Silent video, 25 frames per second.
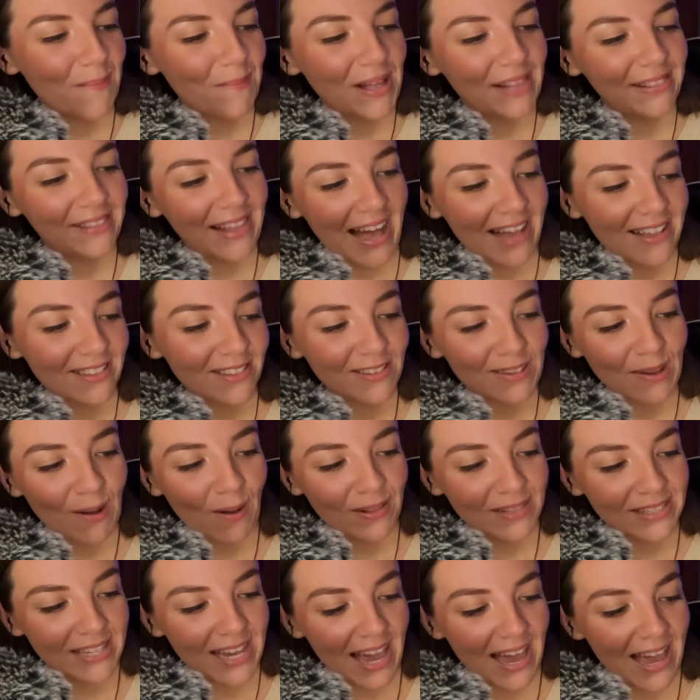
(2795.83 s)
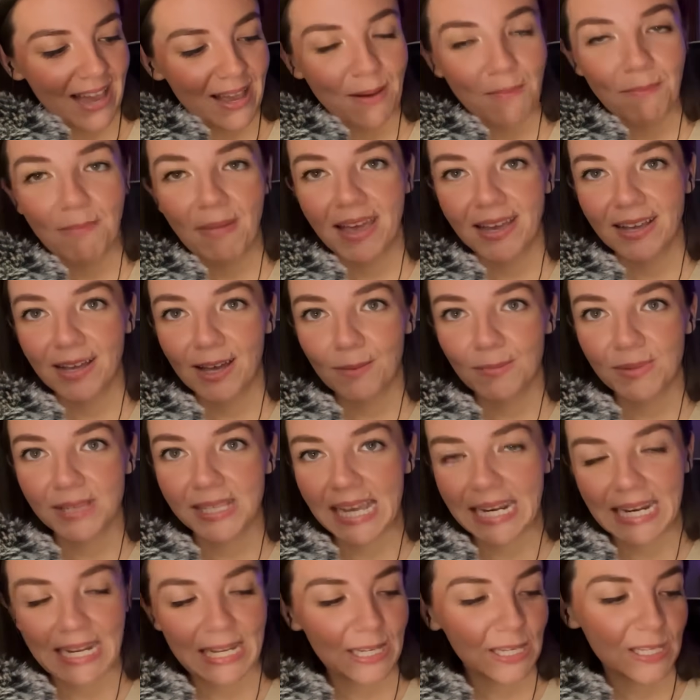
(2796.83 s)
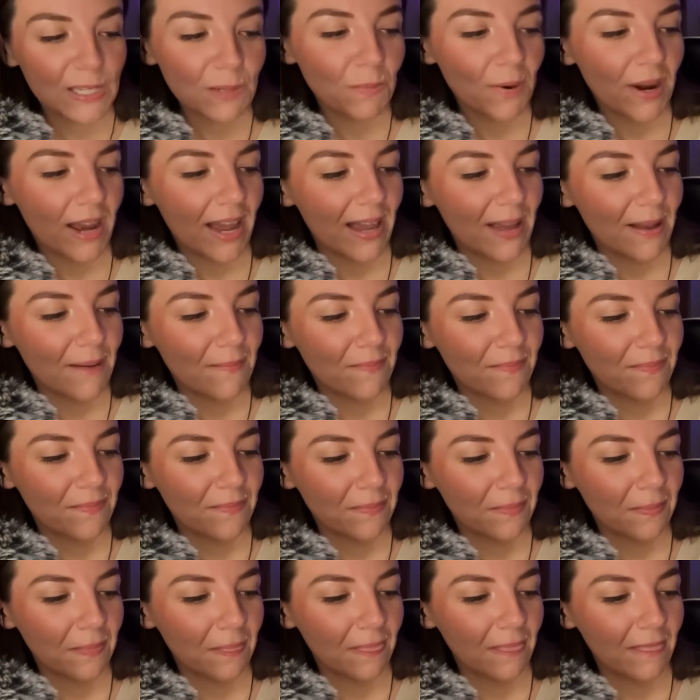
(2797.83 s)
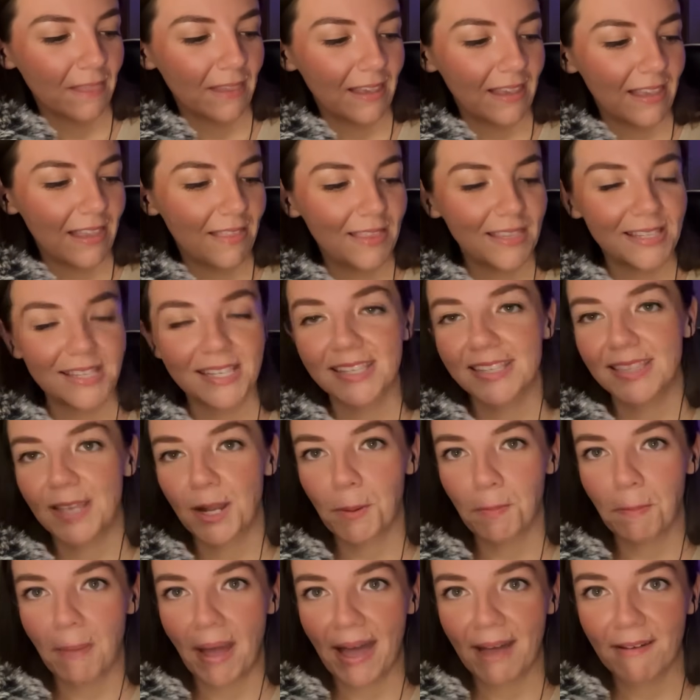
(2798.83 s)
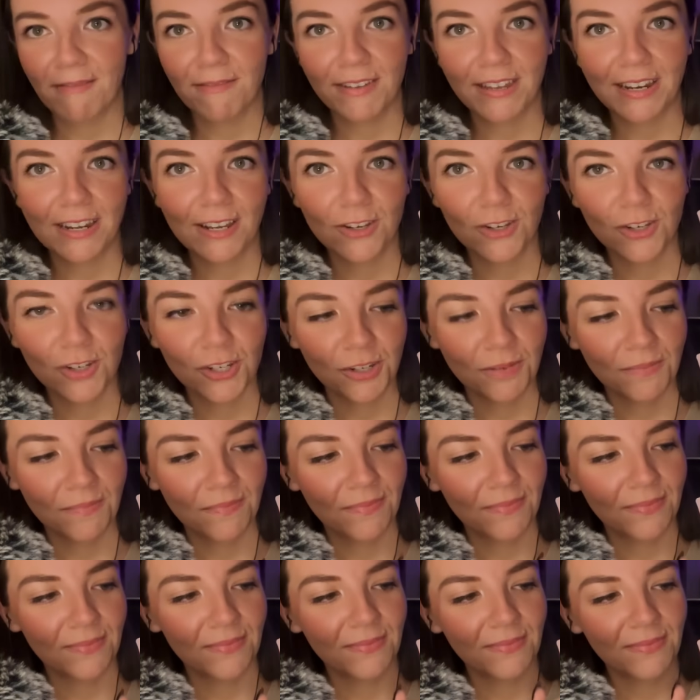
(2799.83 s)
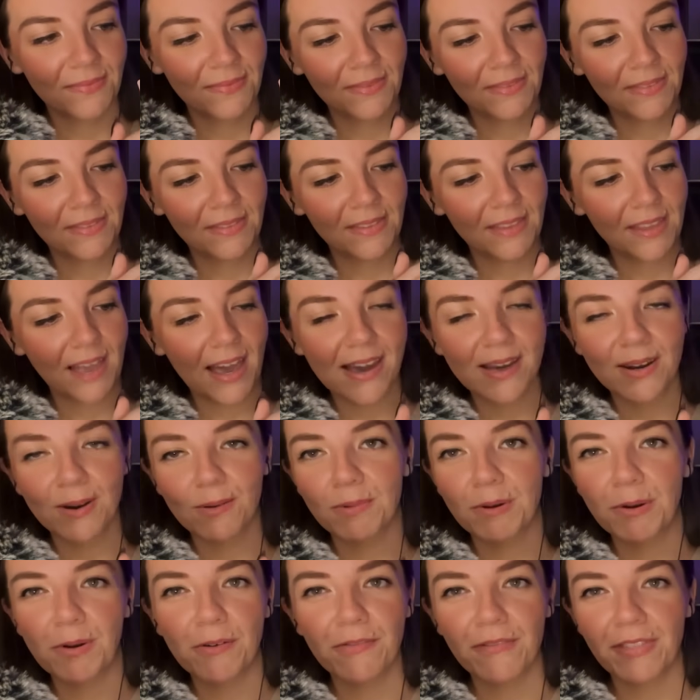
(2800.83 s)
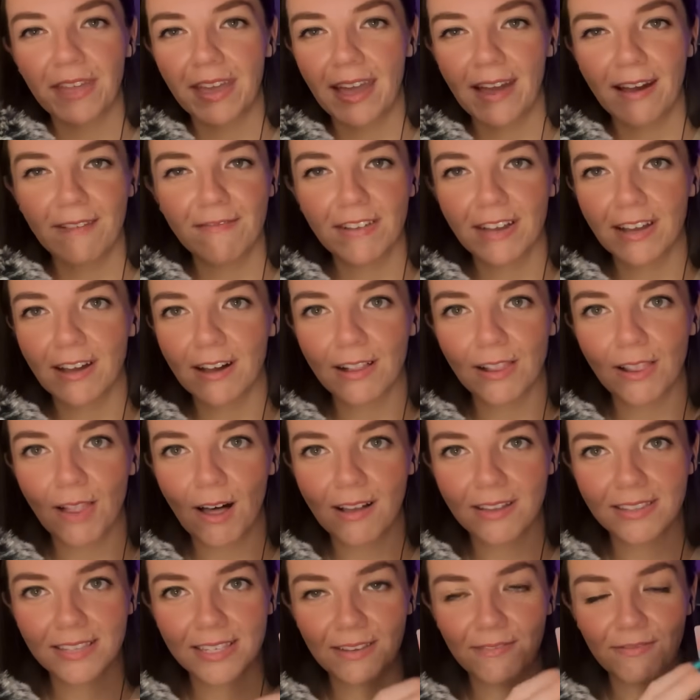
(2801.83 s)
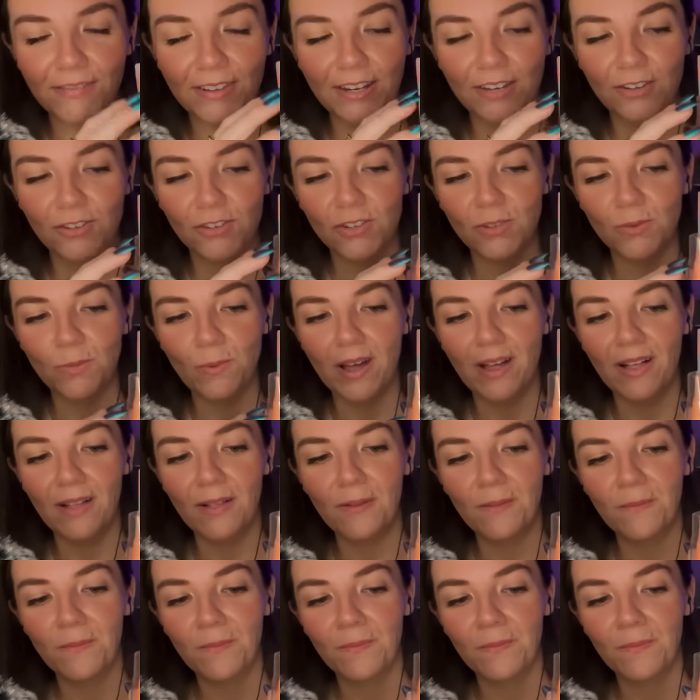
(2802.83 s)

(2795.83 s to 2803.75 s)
Lasts All Day Makeup Setting Spray. And this is their matte finish. I don't know if they have like a glossy finish as well.